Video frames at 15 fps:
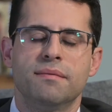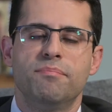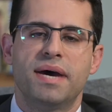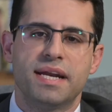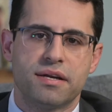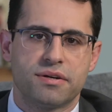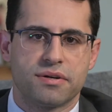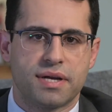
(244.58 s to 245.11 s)

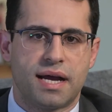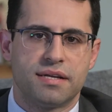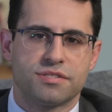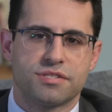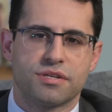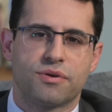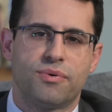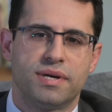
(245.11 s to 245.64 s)
medical
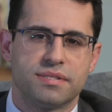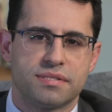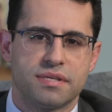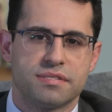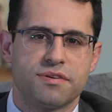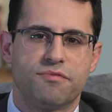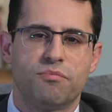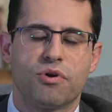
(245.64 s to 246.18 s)

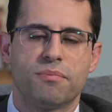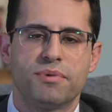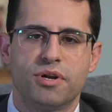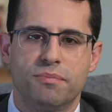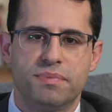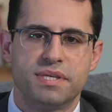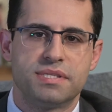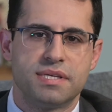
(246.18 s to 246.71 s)
consequences of morbid
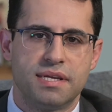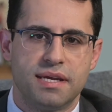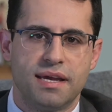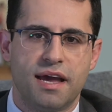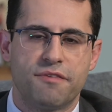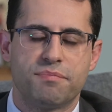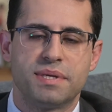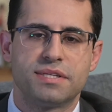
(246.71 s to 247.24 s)
obesity
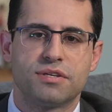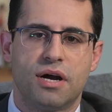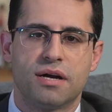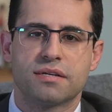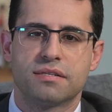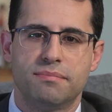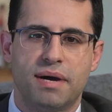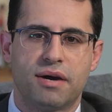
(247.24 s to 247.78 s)
have been
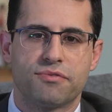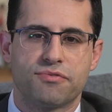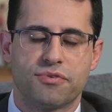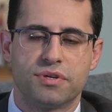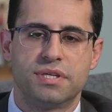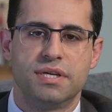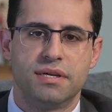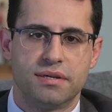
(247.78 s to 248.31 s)
talked about for
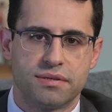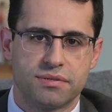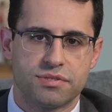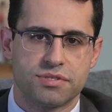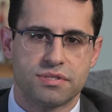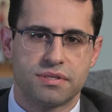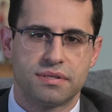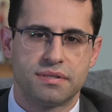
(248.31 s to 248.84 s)

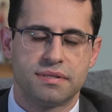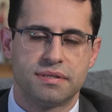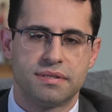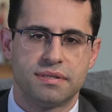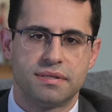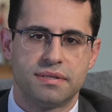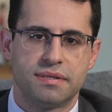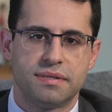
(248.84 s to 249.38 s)
years.
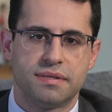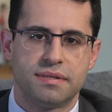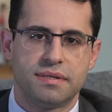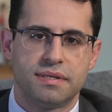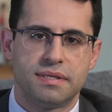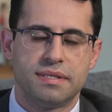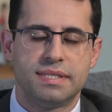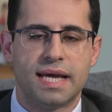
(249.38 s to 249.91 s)

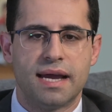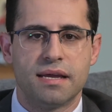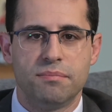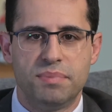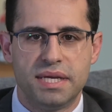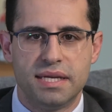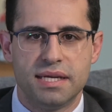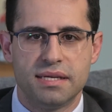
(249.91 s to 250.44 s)

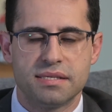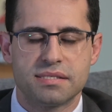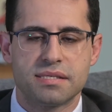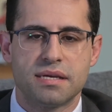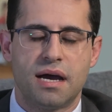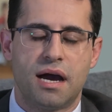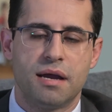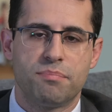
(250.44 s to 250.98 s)
Diabetes,
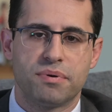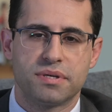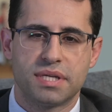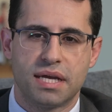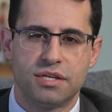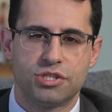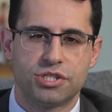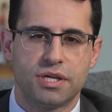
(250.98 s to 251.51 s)

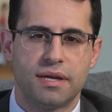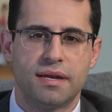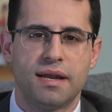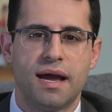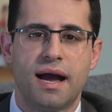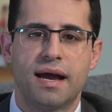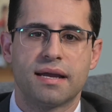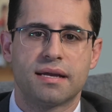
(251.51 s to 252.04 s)
hypertension,
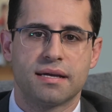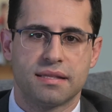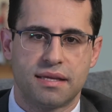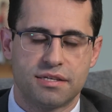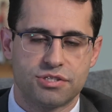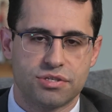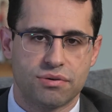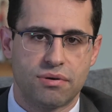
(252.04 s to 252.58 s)
high
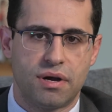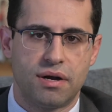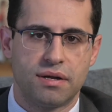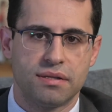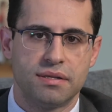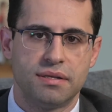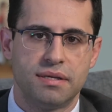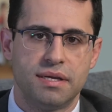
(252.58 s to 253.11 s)
cholesterol,
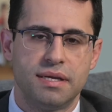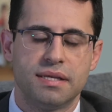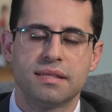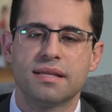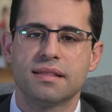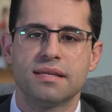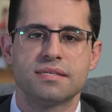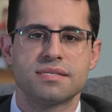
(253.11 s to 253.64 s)
the
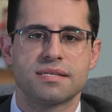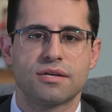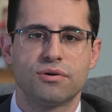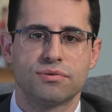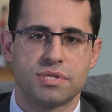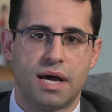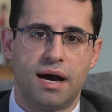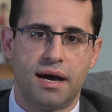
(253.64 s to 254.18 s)
list
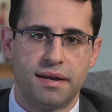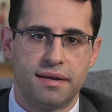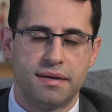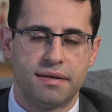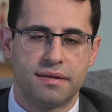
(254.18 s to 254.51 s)
goes on.